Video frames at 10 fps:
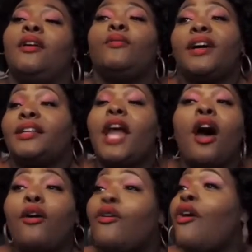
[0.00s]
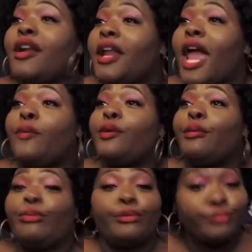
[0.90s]
Well, no, Courtney ain't
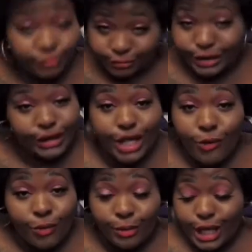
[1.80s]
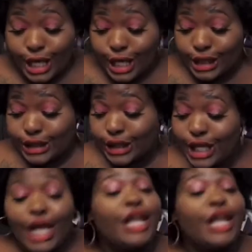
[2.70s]
whoop him because you don't whoop a kids.